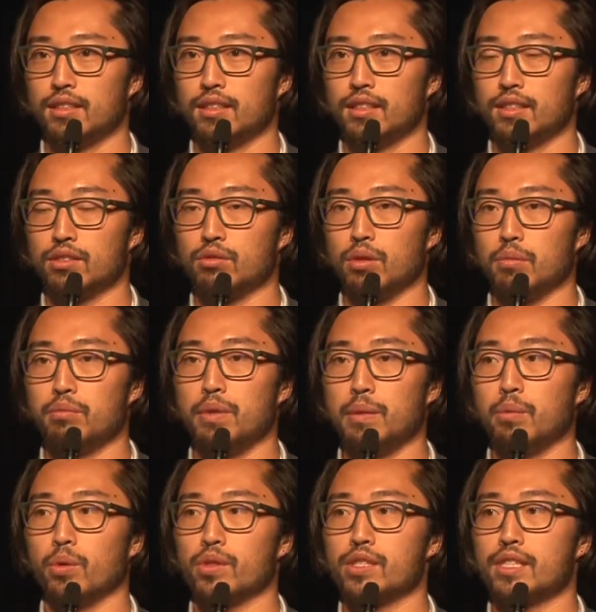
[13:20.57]
So when
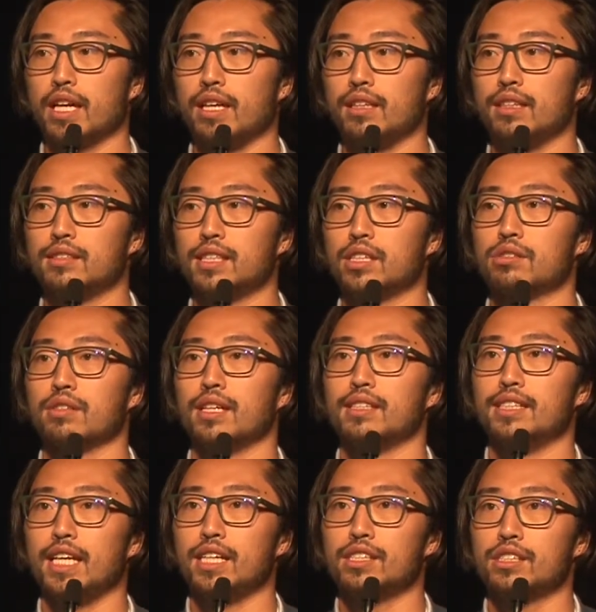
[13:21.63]
people say
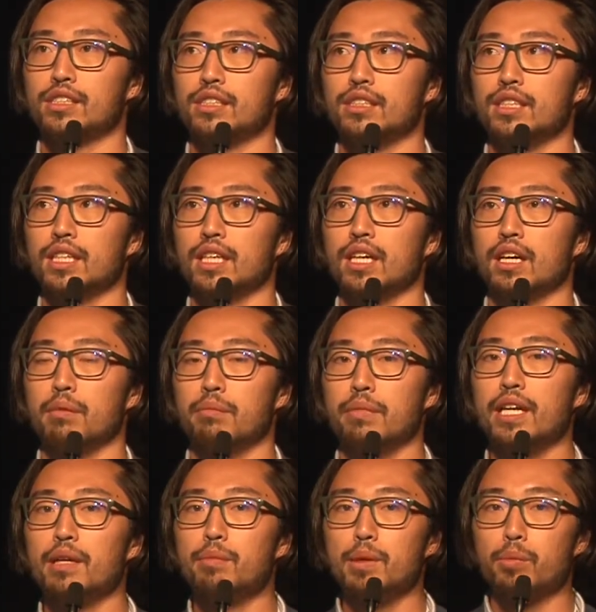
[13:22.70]
decentralization,
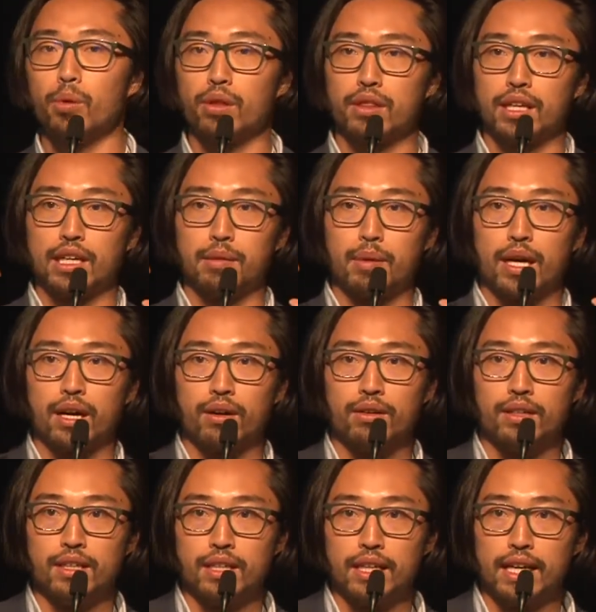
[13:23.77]
many people think about
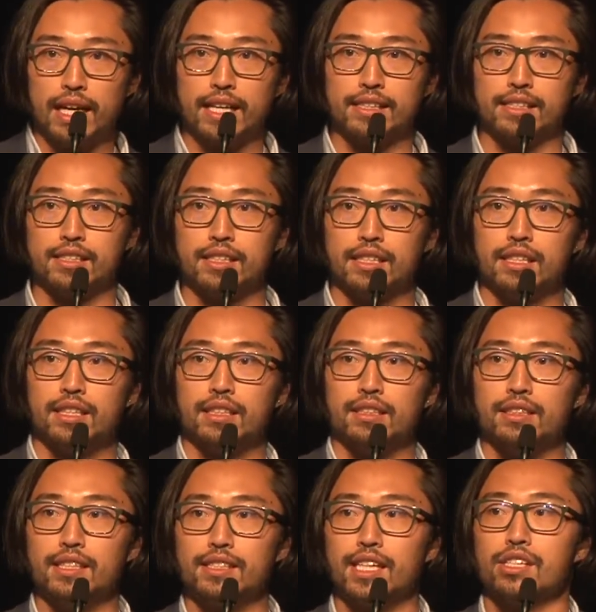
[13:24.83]
as
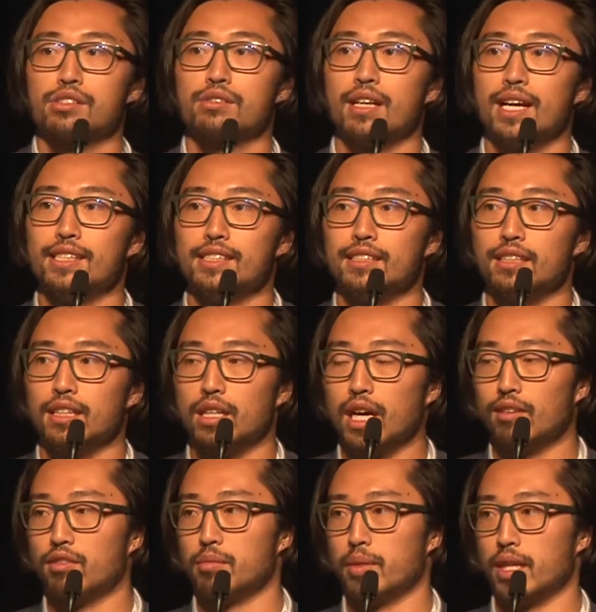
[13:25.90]
decentralizing the
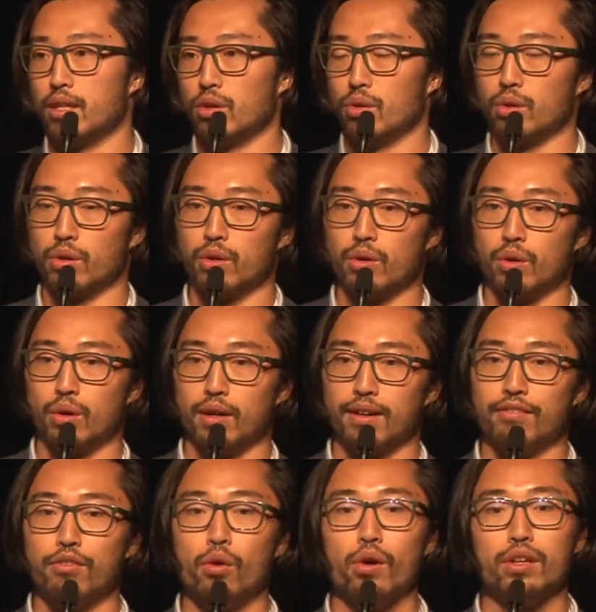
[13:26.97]
government or
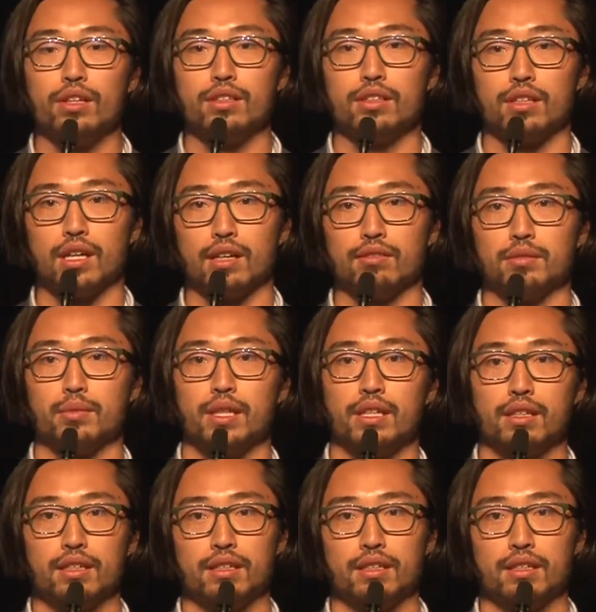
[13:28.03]
avoiding the government.